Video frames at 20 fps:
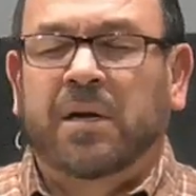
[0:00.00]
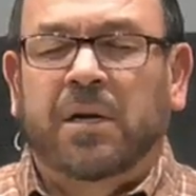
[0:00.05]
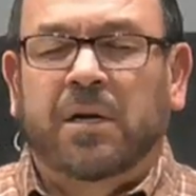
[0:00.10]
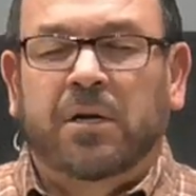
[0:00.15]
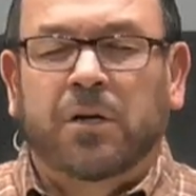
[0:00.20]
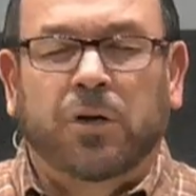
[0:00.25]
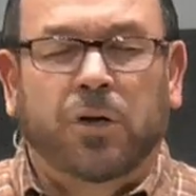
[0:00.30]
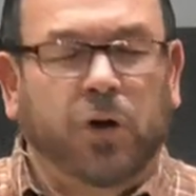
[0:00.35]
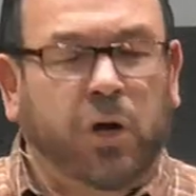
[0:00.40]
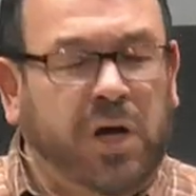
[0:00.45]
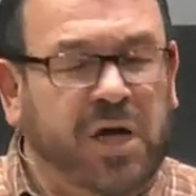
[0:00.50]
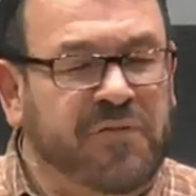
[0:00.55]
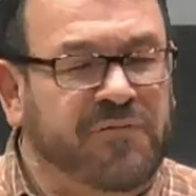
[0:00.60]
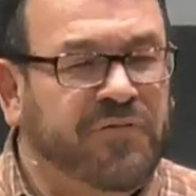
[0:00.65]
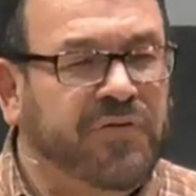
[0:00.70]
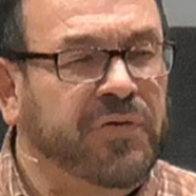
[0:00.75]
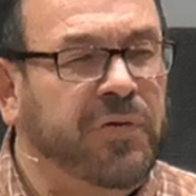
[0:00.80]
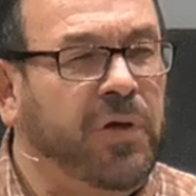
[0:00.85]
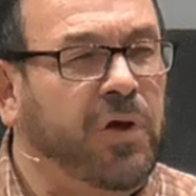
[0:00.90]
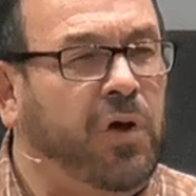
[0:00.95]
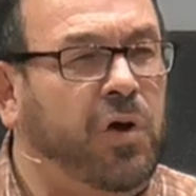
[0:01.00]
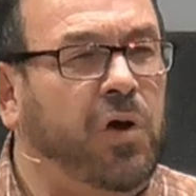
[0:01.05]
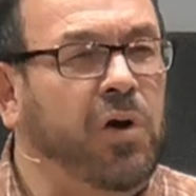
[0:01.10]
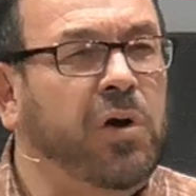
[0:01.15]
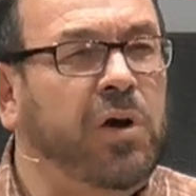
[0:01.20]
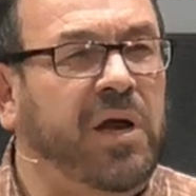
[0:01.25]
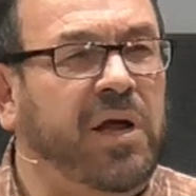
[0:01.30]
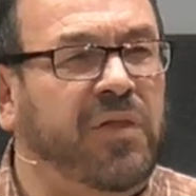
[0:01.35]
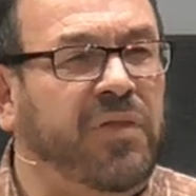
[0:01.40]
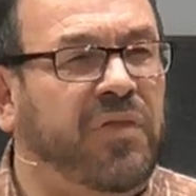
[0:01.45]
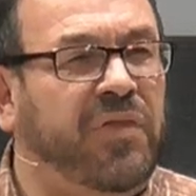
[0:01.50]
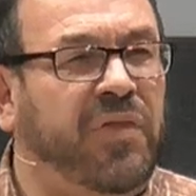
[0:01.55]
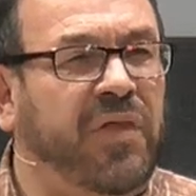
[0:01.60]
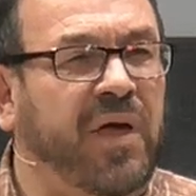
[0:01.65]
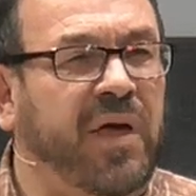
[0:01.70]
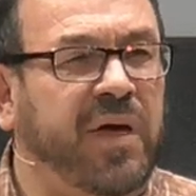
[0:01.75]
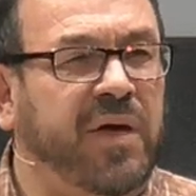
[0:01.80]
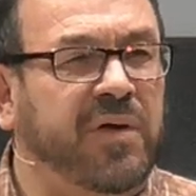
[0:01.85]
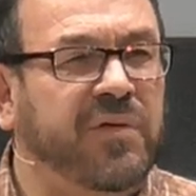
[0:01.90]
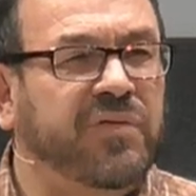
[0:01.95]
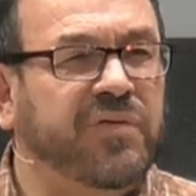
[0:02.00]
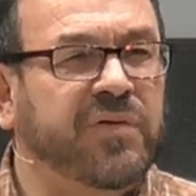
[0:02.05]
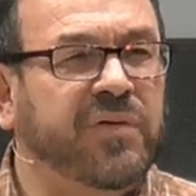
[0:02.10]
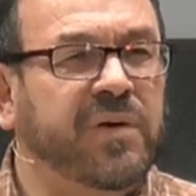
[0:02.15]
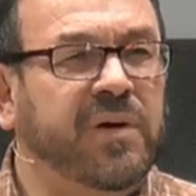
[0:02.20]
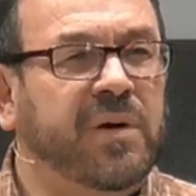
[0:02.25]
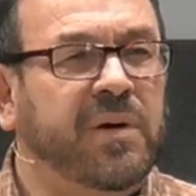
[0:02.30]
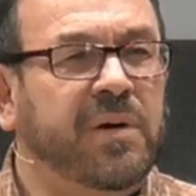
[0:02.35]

looking for the good in things,